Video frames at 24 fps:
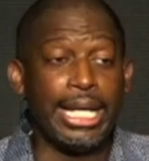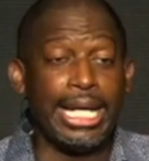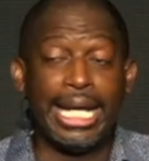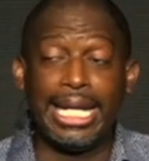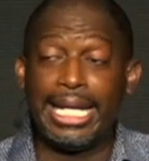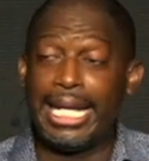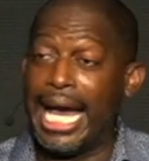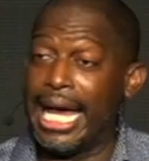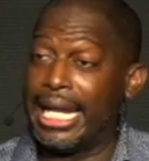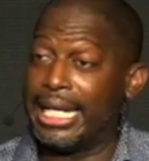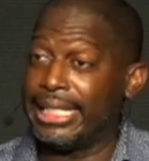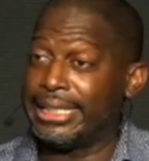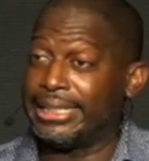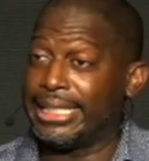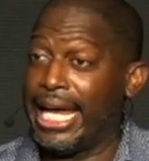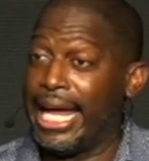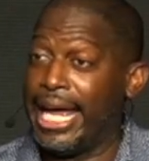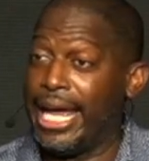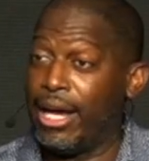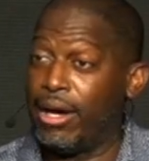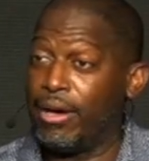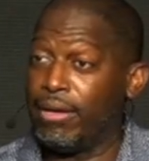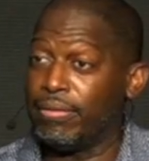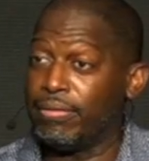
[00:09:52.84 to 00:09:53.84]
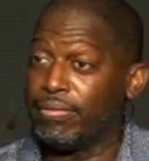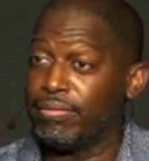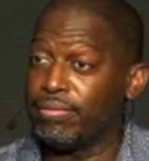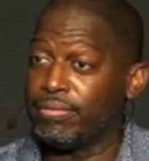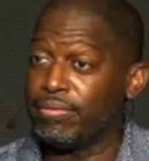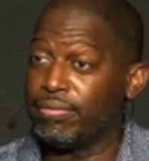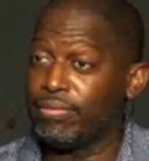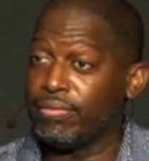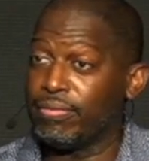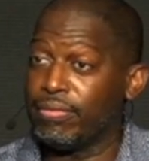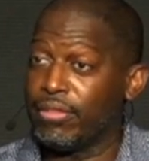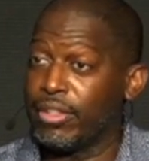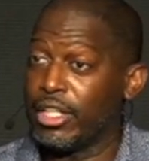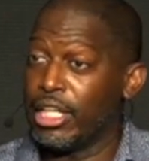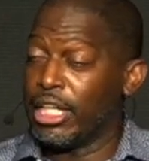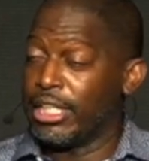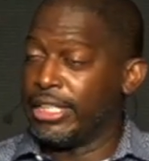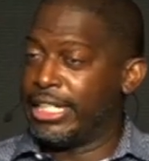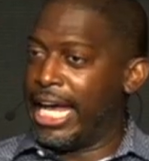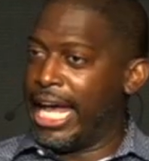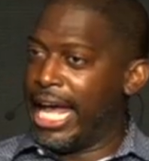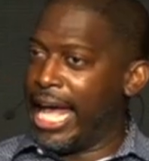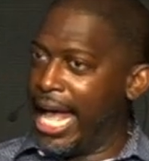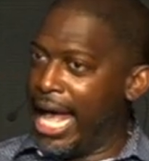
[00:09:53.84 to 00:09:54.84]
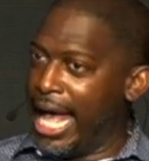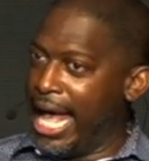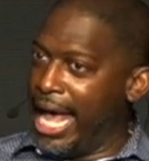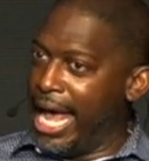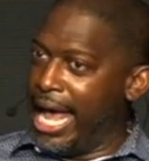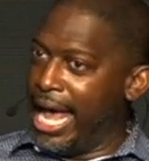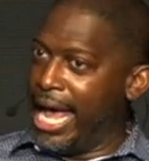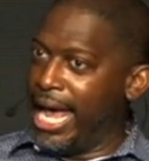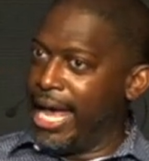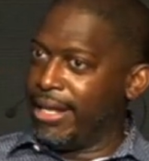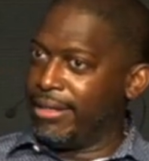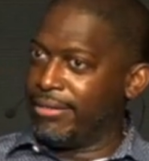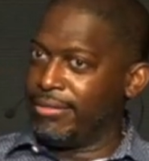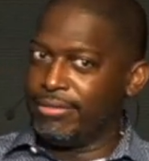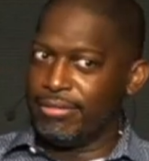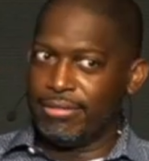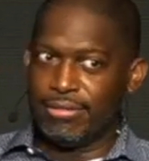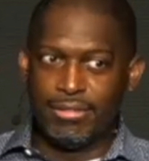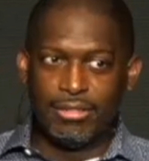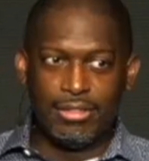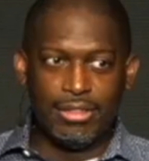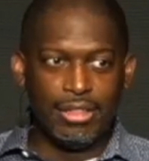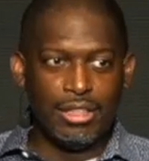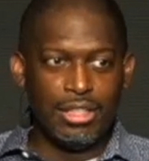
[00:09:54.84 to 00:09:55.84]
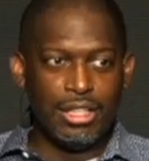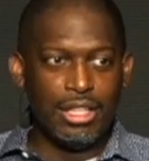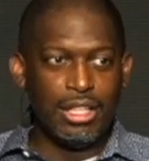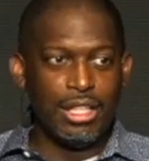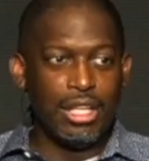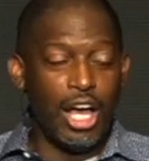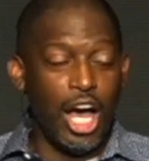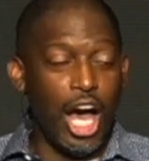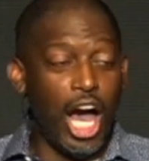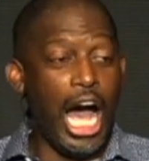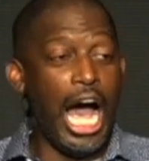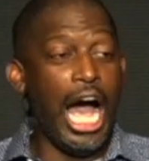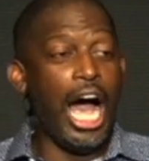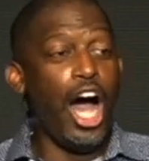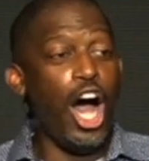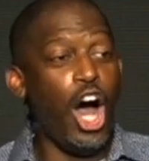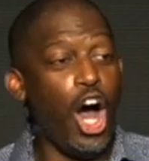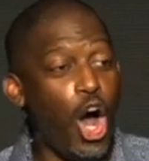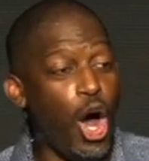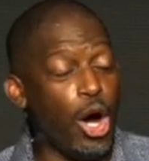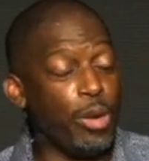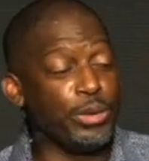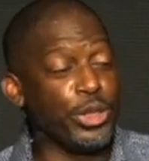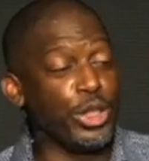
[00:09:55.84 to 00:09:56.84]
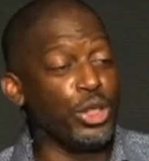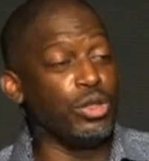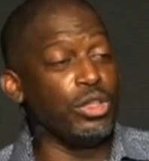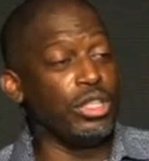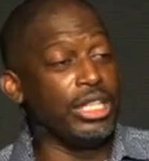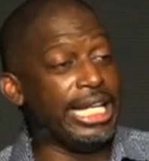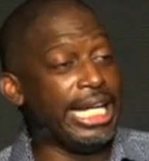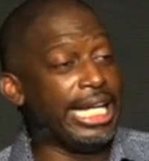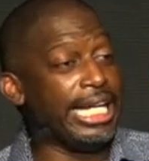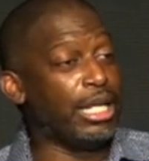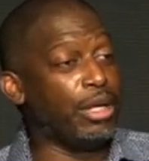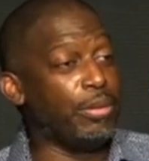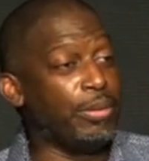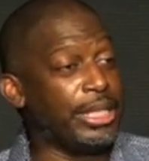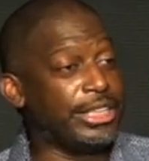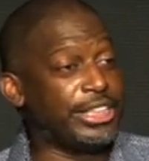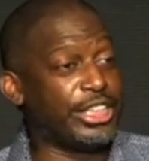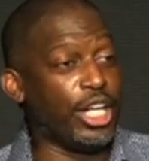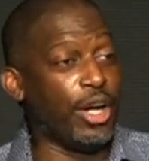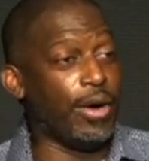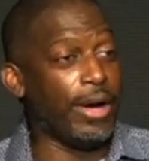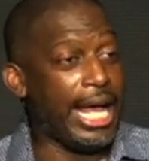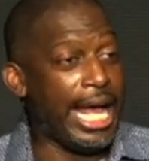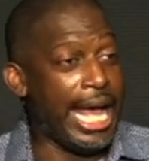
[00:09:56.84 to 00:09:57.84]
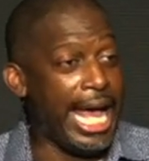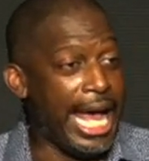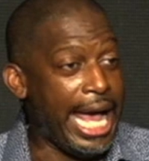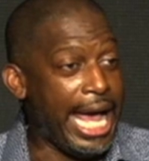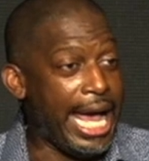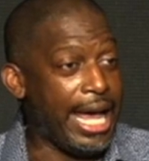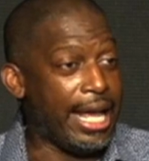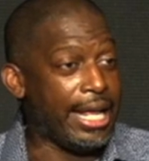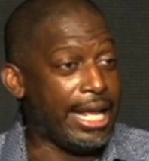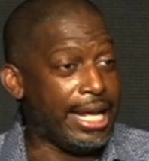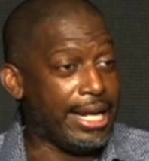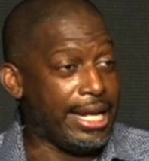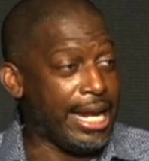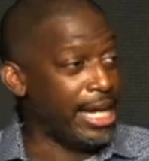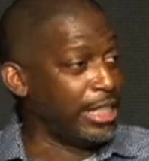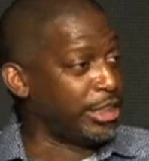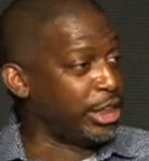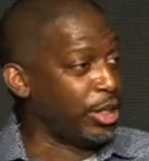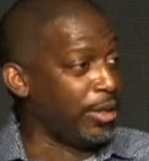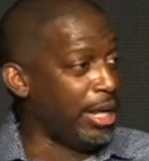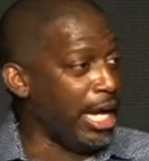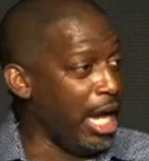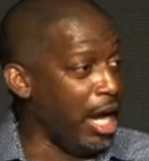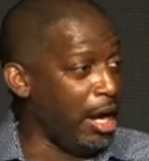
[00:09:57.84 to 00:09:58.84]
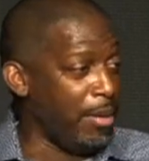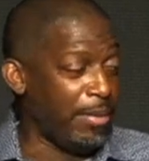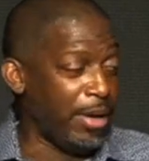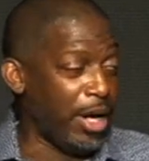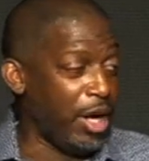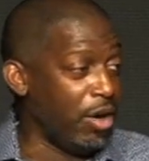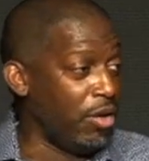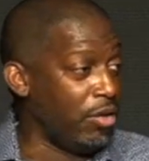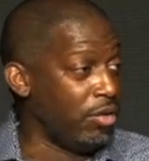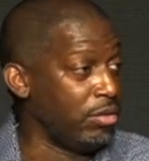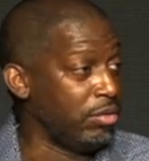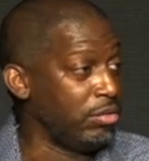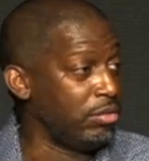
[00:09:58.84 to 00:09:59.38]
and not the tail? The head. I hope you leading with your head and not your elbow.